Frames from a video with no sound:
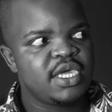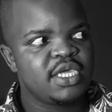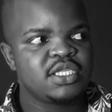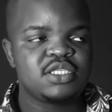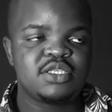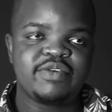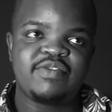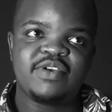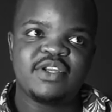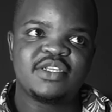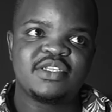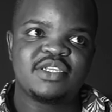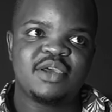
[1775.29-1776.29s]
It's different
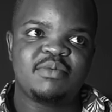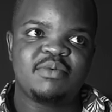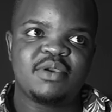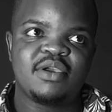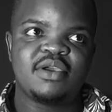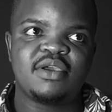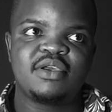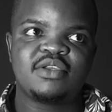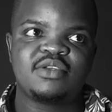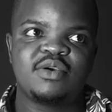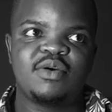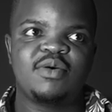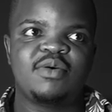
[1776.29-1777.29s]
in Zambia,
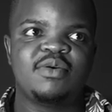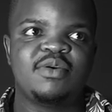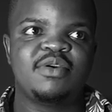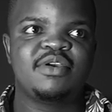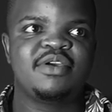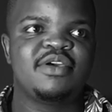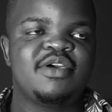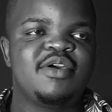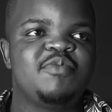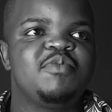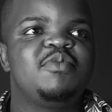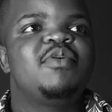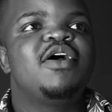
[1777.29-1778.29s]
so
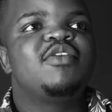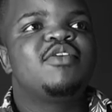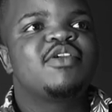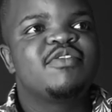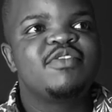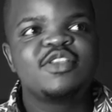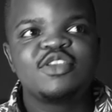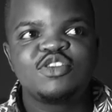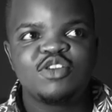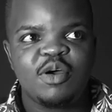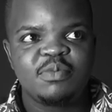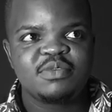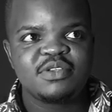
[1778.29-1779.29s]
people are looking for the
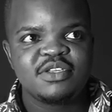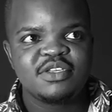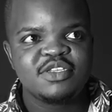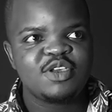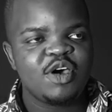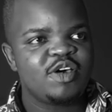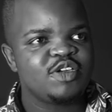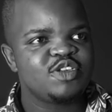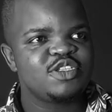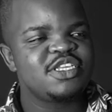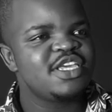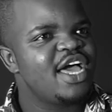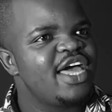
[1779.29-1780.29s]
jobs. So you
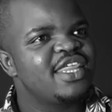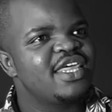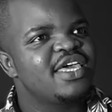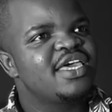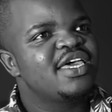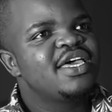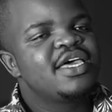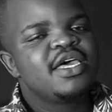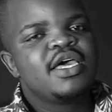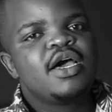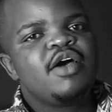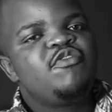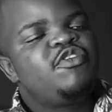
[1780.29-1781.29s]
see, I think
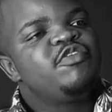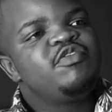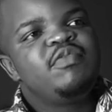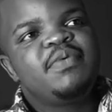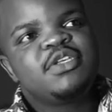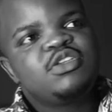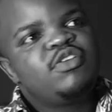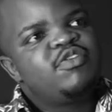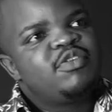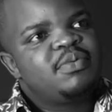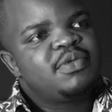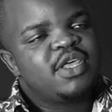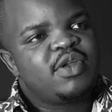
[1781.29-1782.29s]
fifty percent of the
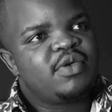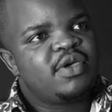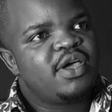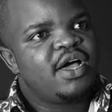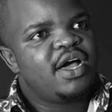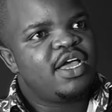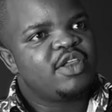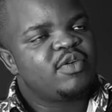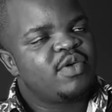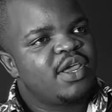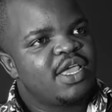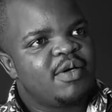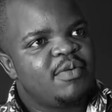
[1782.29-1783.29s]
people that were
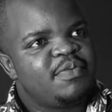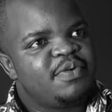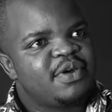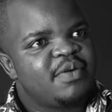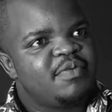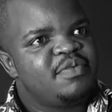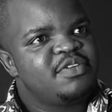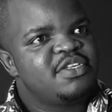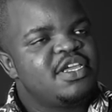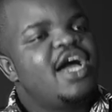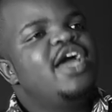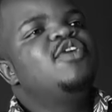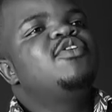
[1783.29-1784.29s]
inquiring your program were
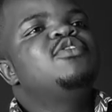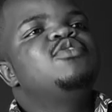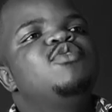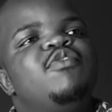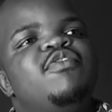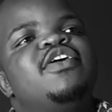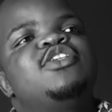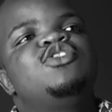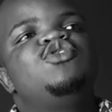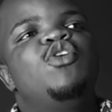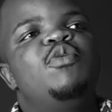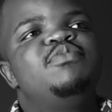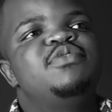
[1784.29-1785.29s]
saying, "Are you going to offer us
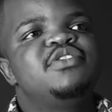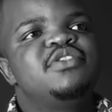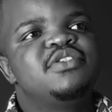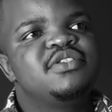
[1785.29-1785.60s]
jobs?"